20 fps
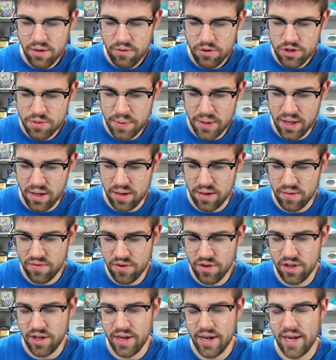Which would be a
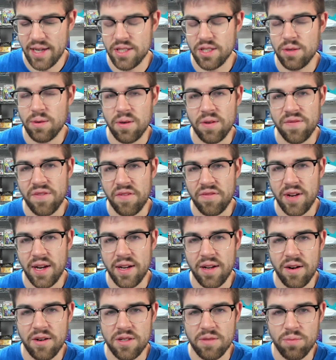really nice
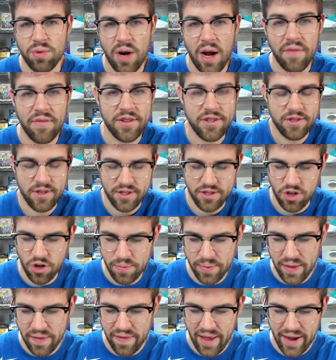$258 in profit, so let's hope
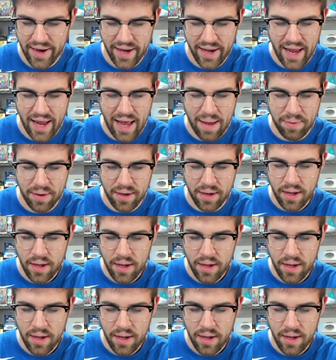that that can happen.